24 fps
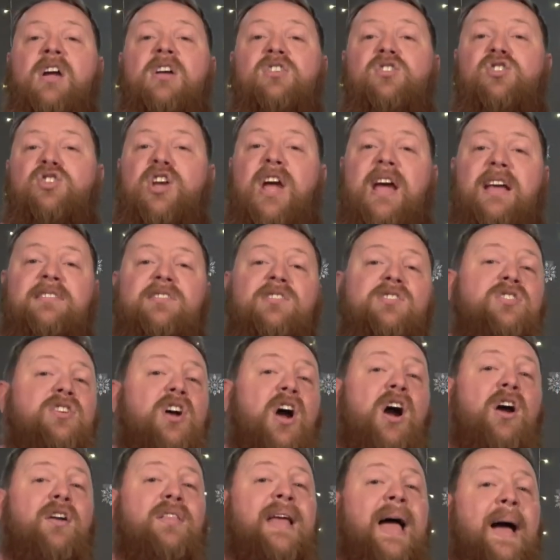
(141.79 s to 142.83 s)
chances
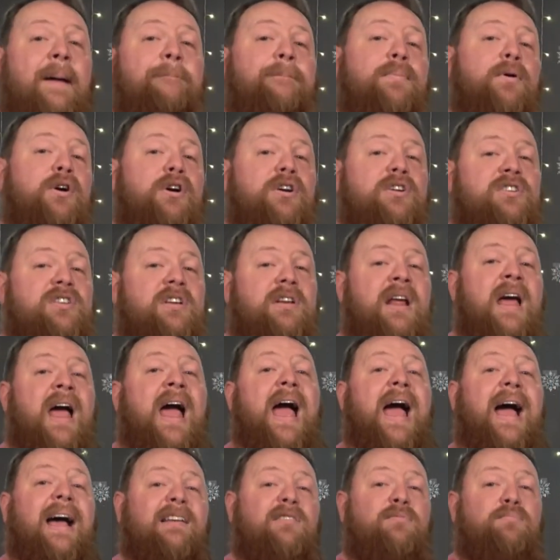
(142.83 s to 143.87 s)
are that person
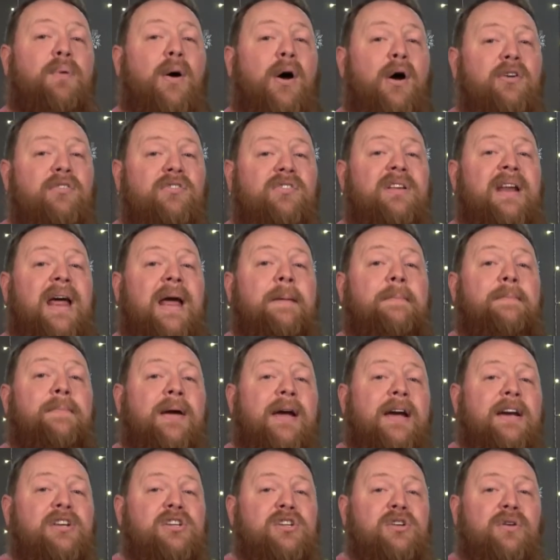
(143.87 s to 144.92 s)
has posted a
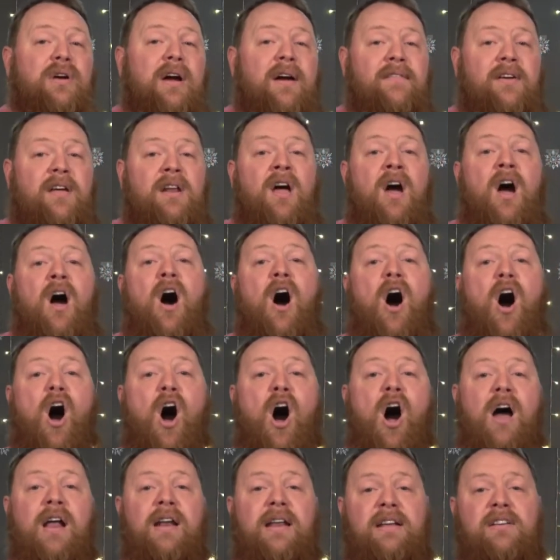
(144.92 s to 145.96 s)
picture of it
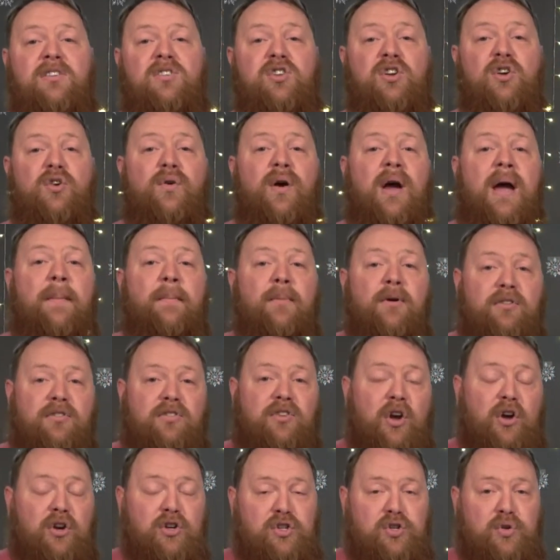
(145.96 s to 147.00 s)
on Instagram or
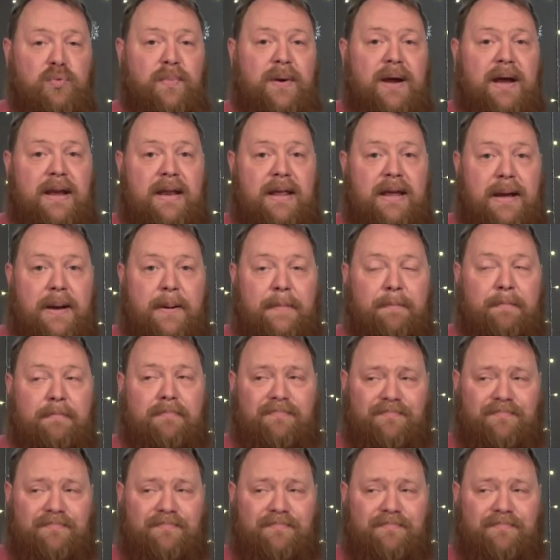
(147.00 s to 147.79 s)
social media.